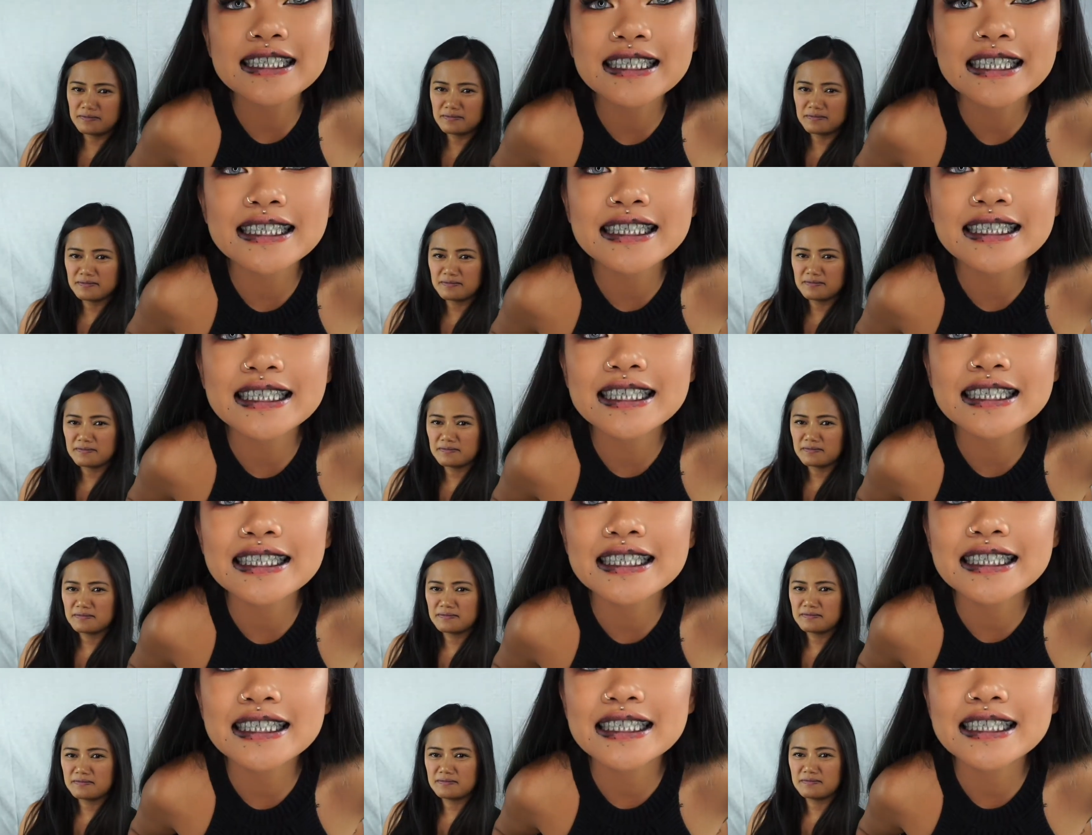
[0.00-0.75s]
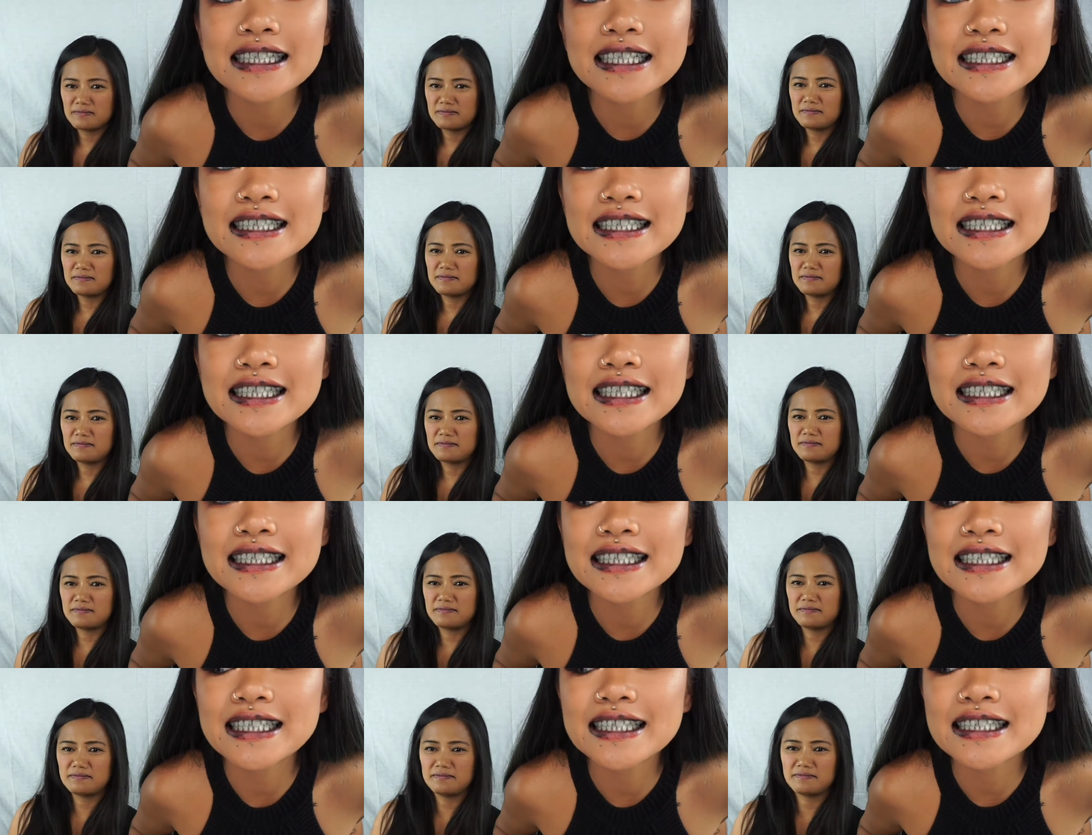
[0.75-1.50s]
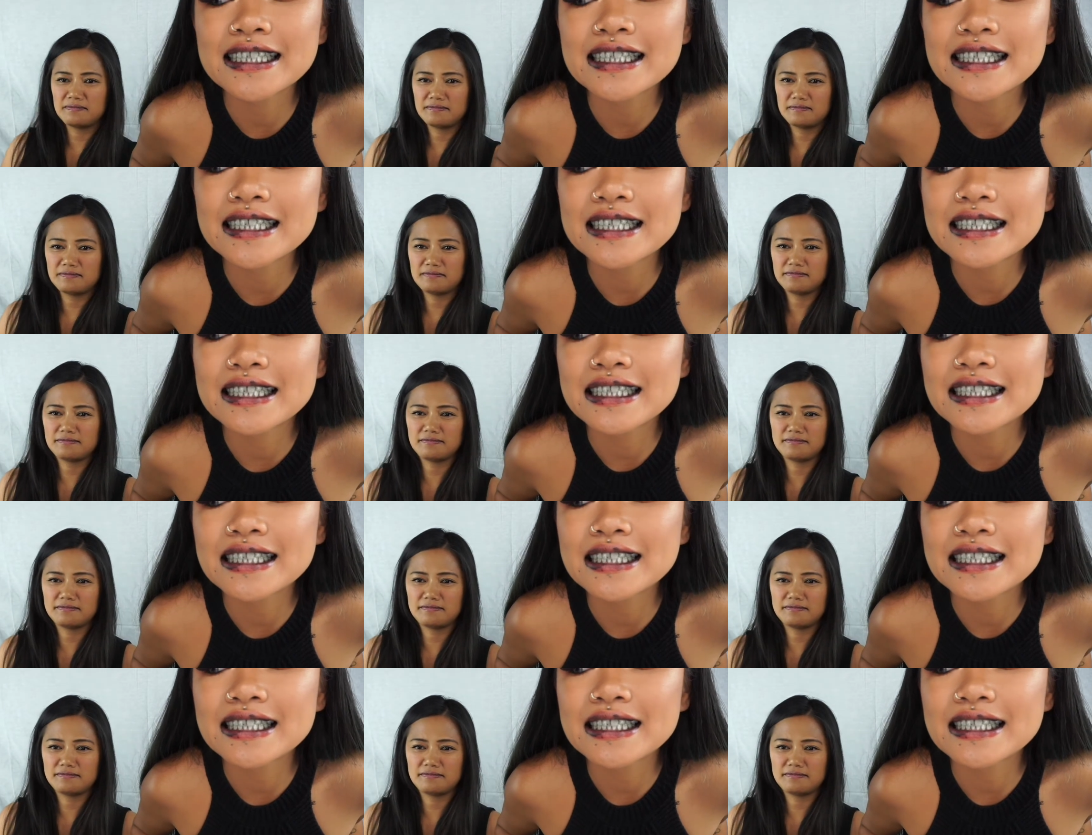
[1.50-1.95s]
Nothing is said.